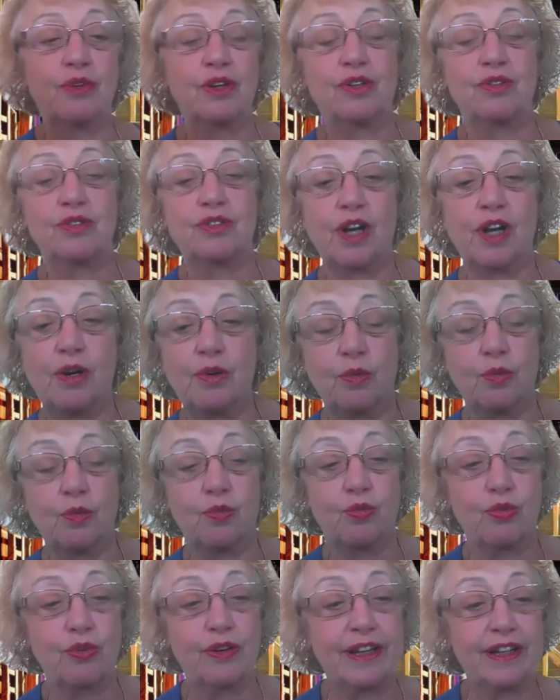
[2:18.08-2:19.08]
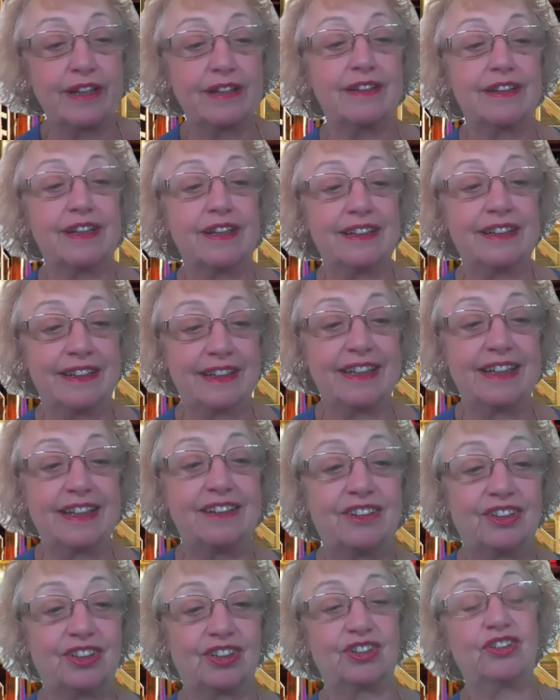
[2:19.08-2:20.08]
you don't really
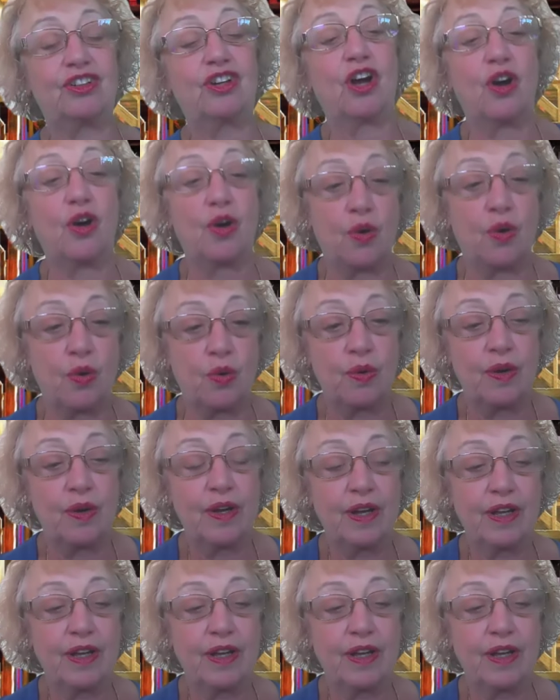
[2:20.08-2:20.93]
need to know